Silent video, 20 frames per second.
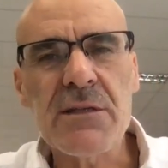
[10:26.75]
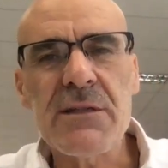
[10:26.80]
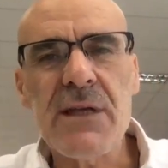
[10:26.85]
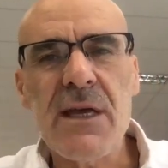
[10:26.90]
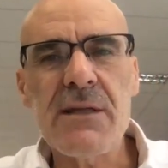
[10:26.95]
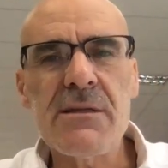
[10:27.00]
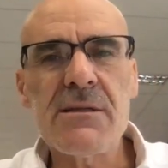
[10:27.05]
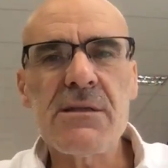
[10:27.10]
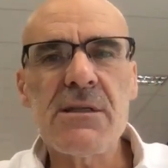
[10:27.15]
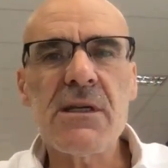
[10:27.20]

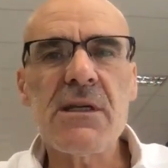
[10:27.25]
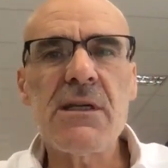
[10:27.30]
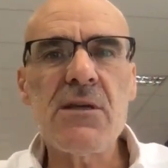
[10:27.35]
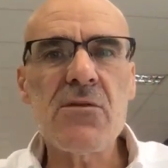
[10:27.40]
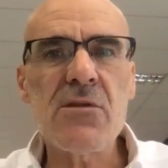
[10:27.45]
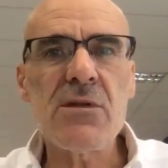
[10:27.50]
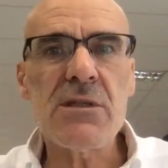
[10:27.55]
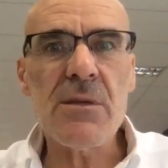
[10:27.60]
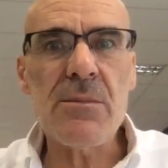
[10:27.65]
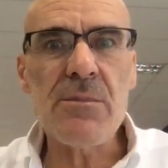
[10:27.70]
than
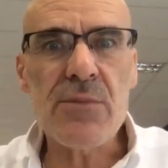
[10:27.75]
security